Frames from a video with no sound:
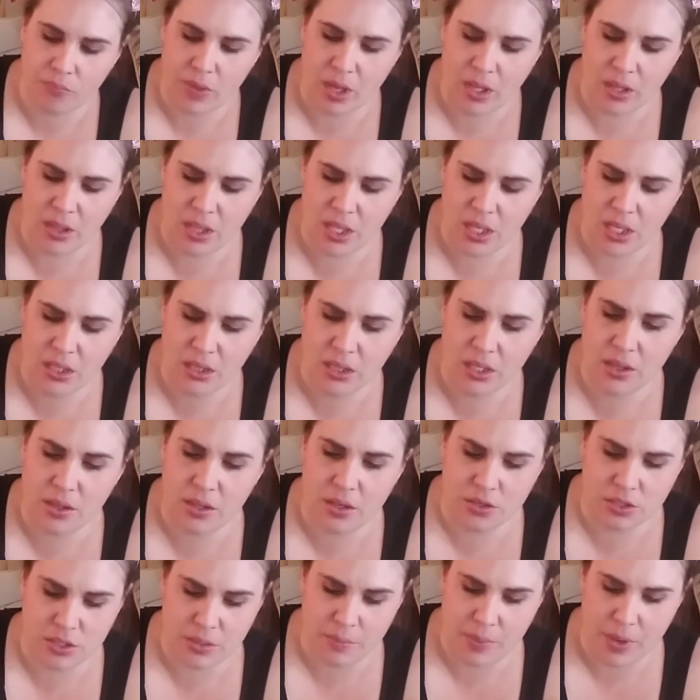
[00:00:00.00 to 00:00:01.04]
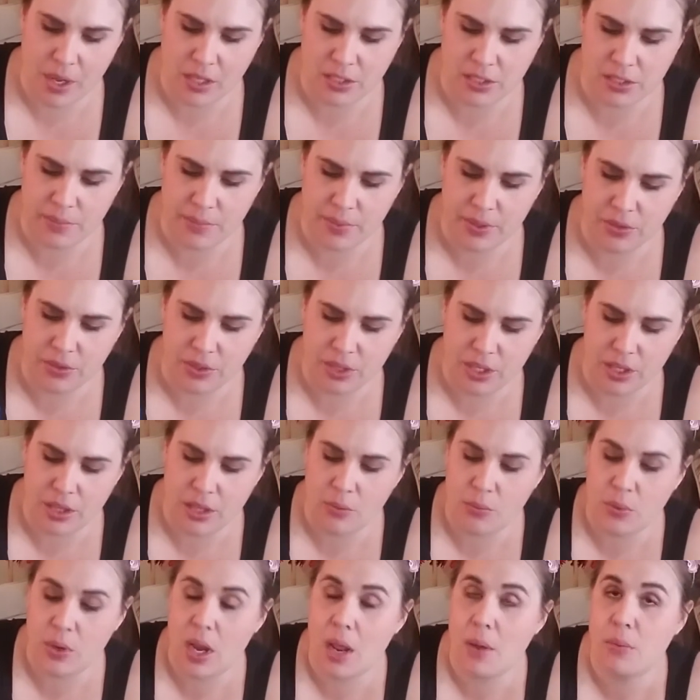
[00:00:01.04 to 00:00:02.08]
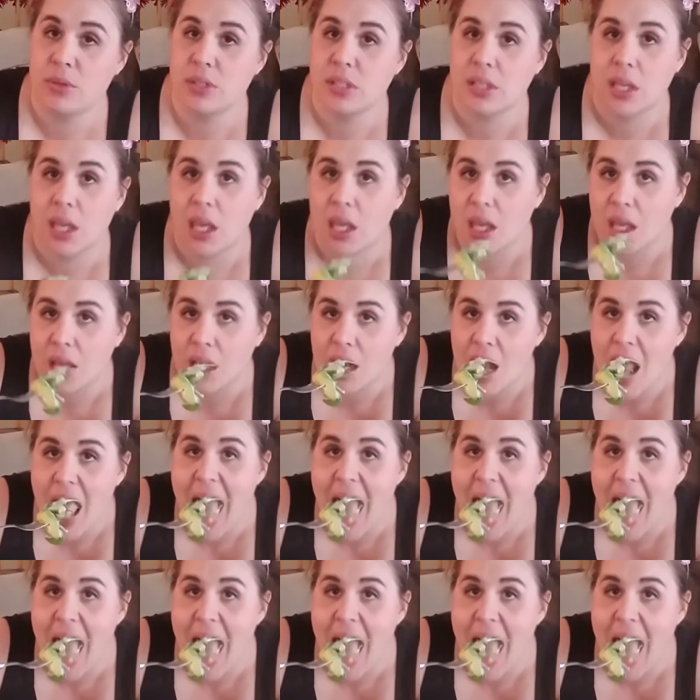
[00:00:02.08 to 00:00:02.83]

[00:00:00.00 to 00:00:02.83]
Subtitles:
think there's a possibility that when I was a kid,